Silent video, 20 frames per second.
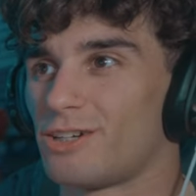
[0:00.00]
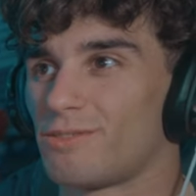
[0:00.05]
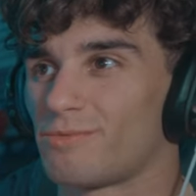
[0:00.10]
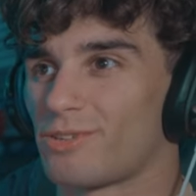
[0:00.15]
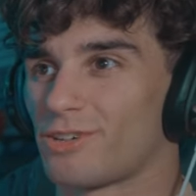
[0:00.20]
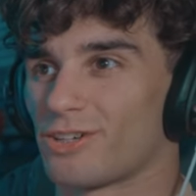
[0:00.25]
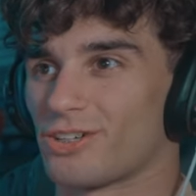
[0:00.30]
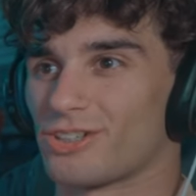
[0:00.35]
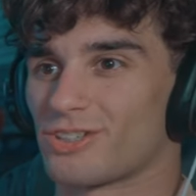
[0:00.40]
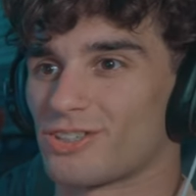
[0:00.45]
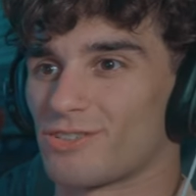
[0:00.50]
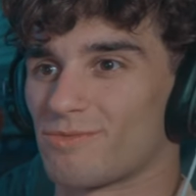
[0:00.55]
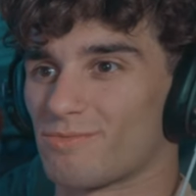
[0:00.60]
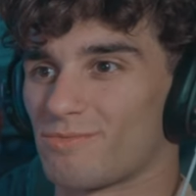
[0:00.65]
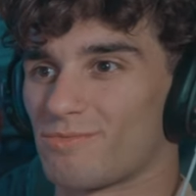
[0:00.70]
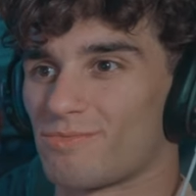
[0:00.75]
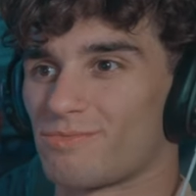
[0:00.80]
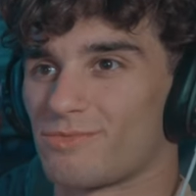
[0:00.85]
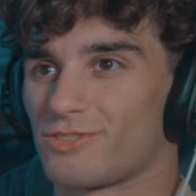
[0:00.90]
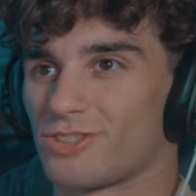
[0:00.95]
Probably some
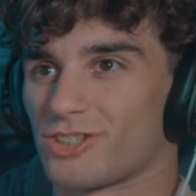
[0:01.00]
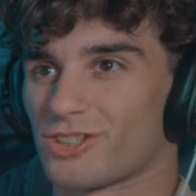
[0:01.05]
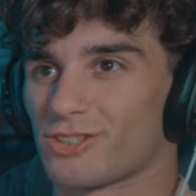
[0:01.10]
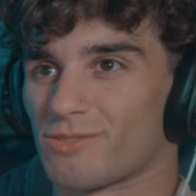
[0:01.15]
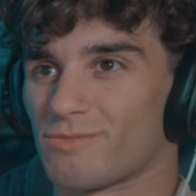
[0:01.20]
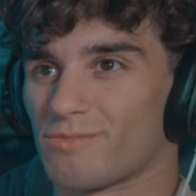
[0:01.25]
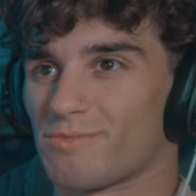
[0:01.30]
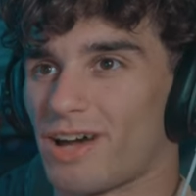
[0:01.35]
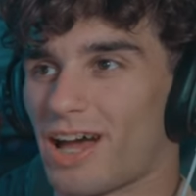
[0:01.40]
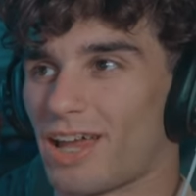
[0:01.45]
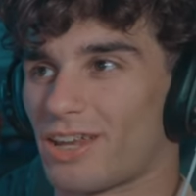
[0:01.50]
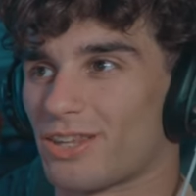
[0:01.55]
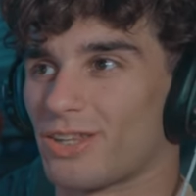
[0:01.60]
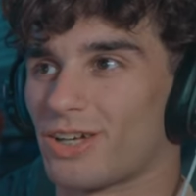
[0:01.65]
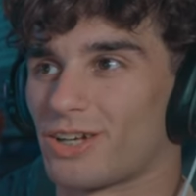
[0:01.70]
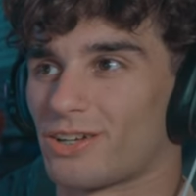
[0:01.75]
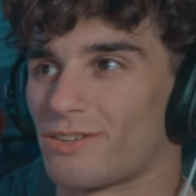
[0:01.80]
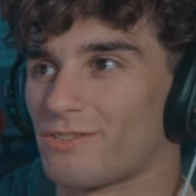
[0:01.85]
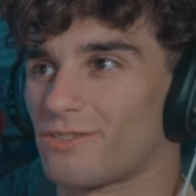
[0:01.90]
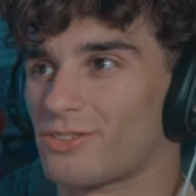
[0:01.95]
just some bad luck
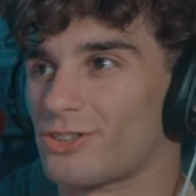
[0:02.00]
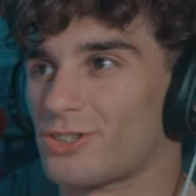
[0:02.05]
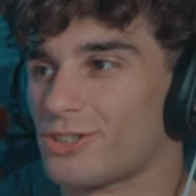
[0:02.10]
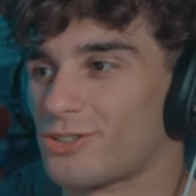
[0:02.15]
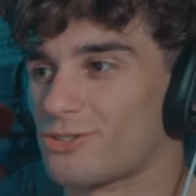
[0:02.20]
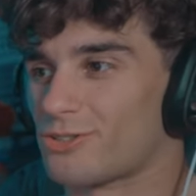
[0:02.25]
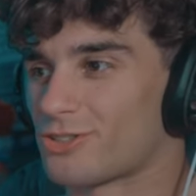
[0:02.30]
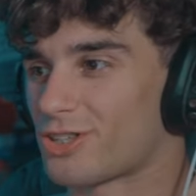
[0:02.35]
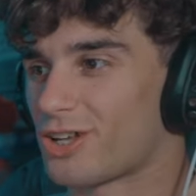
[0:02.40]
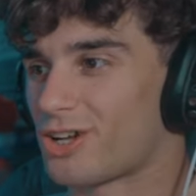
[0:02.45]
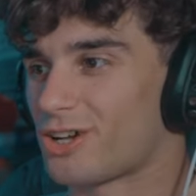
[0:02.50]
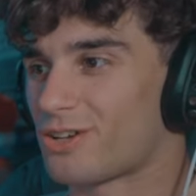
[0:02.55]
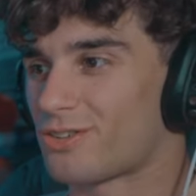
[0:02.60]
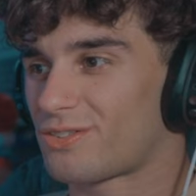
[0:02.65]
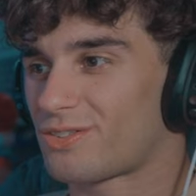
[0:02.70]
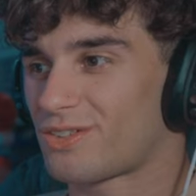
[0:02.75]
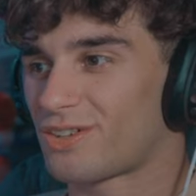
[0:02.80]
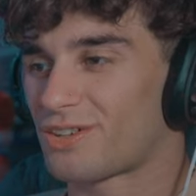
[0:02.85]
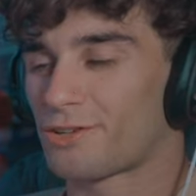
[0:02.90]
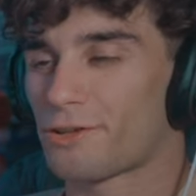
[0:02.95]
voodoo
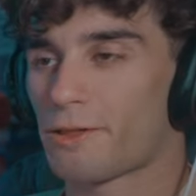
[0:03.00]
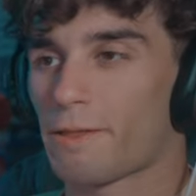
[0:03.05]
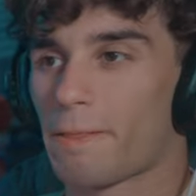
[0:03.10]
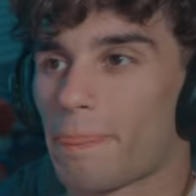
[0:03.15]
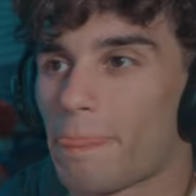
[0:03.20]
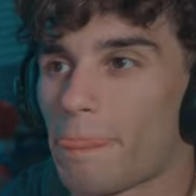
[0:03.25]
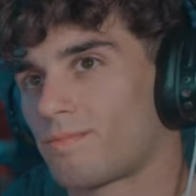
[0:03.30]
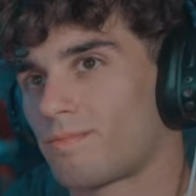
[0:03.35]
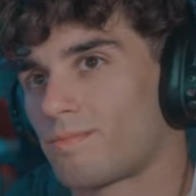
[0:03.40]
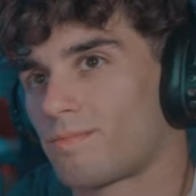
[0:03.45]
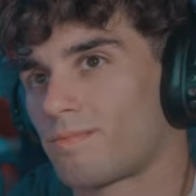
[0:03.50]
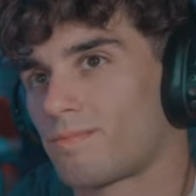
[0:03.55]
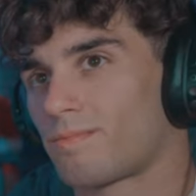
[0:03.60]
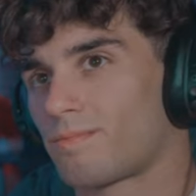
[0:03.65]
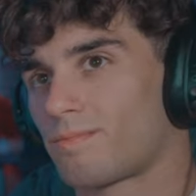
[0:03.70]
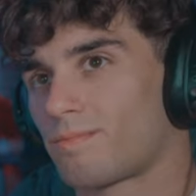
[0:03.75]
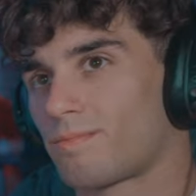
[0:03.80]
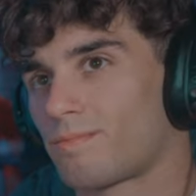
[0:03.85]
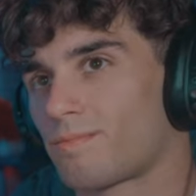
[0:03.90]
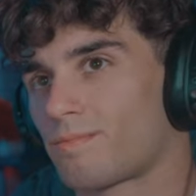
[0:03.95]
stuff. Any
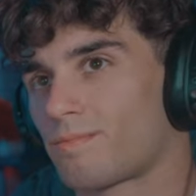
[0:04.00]
word?